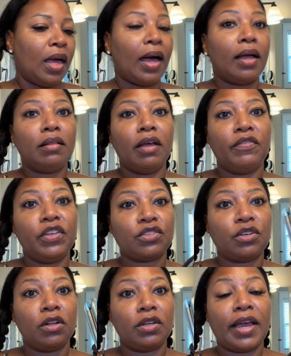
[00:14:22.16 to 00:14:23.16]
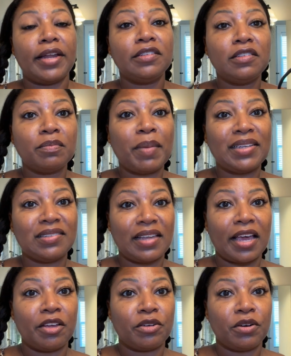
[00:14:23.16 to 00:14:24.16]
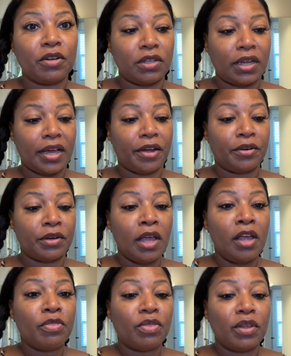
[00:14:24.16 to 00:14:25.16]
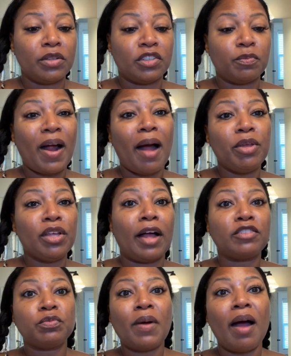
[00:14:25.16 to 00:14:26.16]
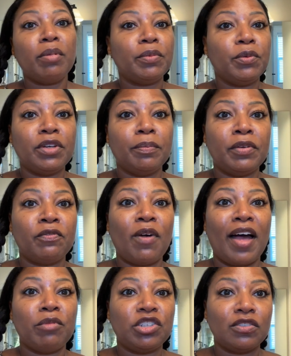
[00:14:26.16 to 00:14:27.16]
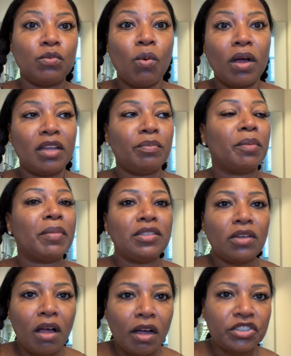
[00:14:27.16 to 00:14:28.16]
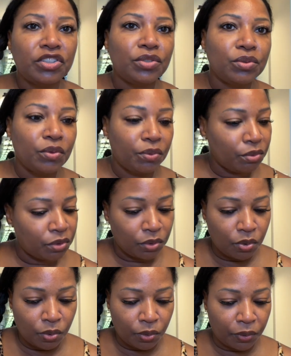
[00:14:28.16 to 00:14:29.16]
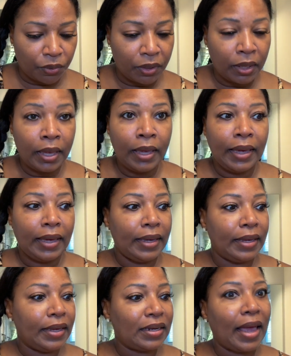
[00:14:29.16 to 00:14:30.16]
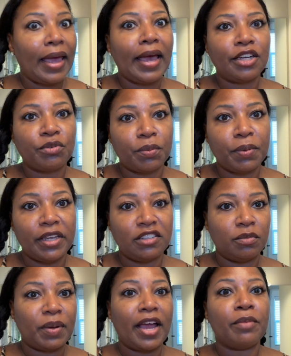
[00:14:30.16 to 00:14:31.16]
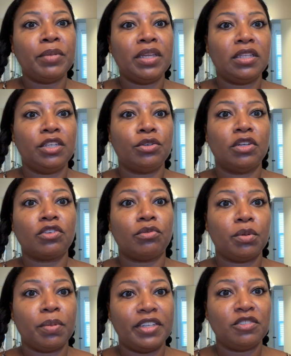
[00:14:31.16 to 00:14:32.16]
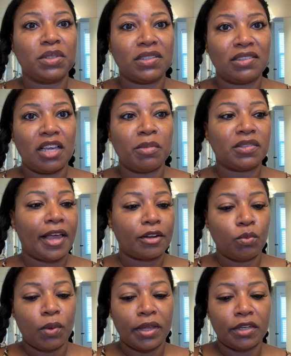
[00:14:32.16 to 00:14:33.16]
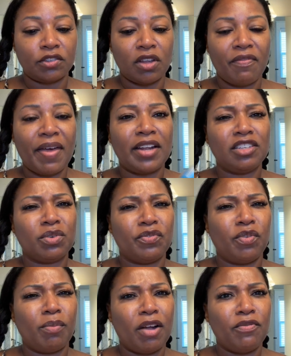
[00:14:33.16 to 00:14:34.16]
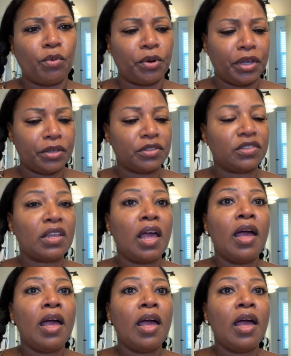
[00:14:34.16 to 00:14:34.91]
I love this curling iron. This is my second curling iron. I probably would have been fine with just one, but my dog chewed through the cord and I had to replace it. But I immediately knew I was going to replace it with the same exact one. And so I've had this one for about 4 years.